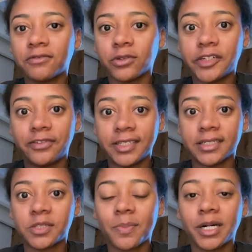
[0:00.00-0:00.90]

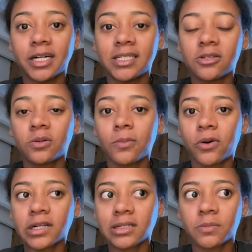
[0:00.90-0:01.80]
fears, but
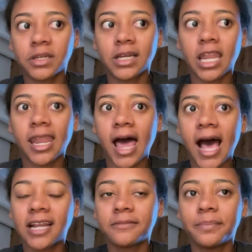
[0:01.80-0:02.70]
snowboarding's been a
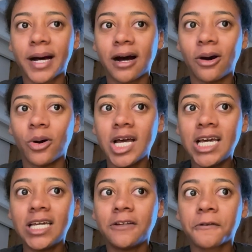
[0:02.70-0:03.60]
lot about
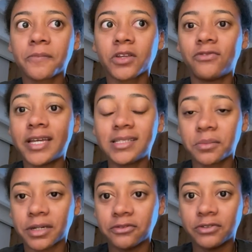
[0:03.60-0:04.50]

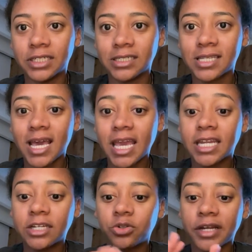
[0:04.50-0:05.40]
facing my fears.
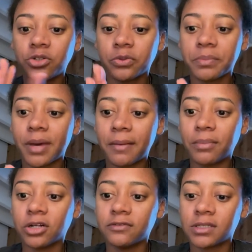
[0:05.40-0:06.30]
And I try to
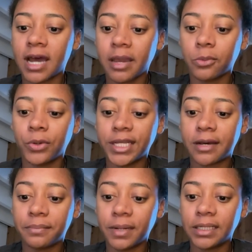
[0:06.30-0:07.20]
remember the time when
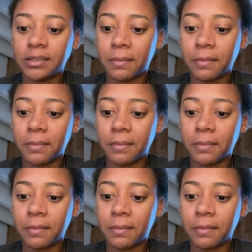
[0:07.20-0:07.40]
I'm in the